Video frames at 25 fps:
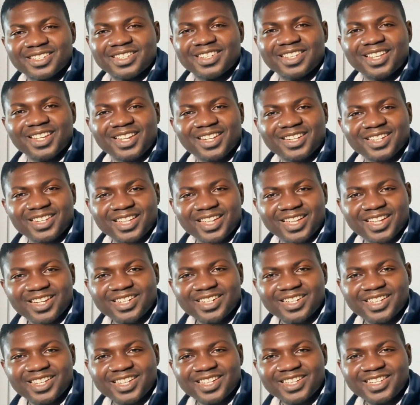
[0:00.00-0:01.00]
They
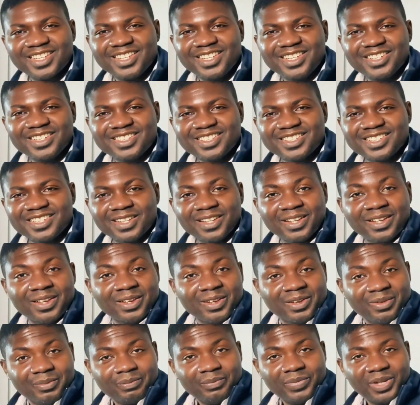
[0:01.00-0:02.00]
are kids.
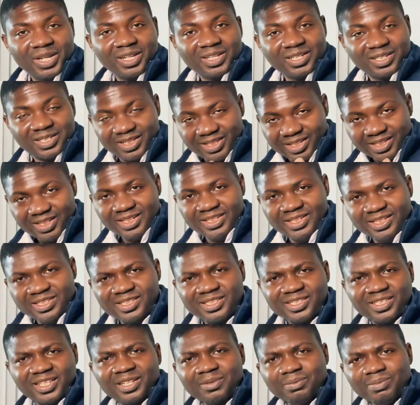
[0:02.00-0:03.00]
But in
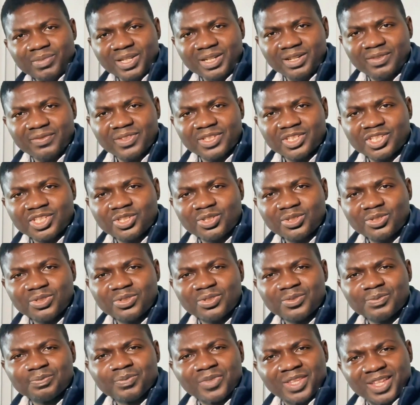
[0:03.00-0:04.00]
this segment of the
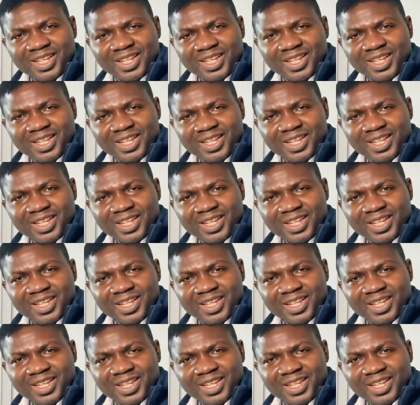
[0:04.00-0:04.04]
show,